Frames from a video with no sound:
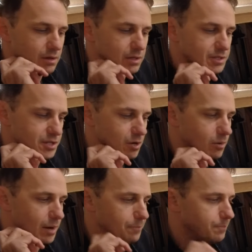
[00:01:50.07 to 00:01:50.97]
So
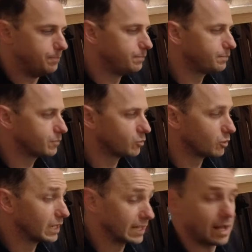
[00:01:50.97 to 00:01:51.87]
um,
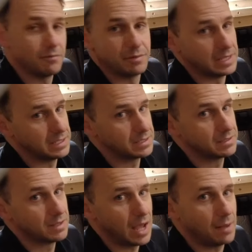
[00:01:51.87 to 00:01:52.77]
really love these.
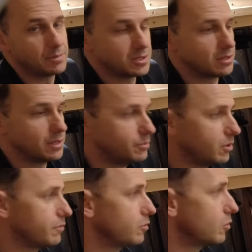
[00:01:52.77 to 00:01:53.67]
Absolutely
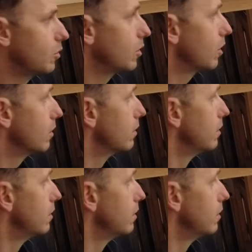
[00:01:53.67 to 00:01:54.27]
beautiful to work on.